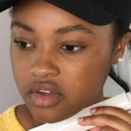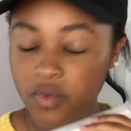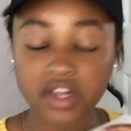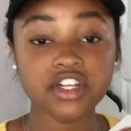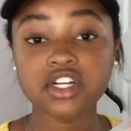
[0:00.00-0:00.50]

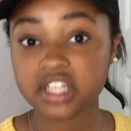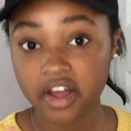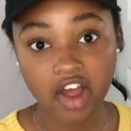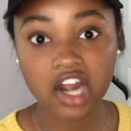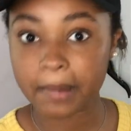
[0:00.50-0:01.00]
Well, it turns
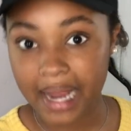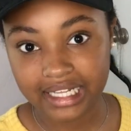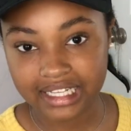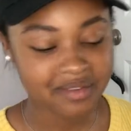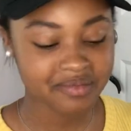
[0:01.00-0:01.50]
off
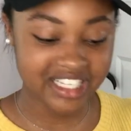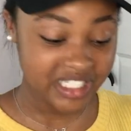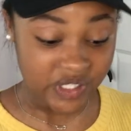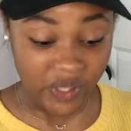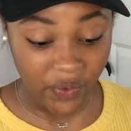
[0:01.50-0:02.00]
automatically, but
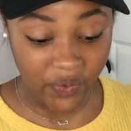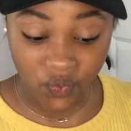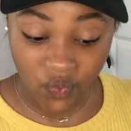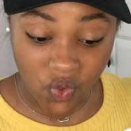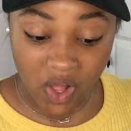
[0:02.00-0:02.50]
it's so
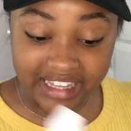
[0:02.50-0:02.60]
cool.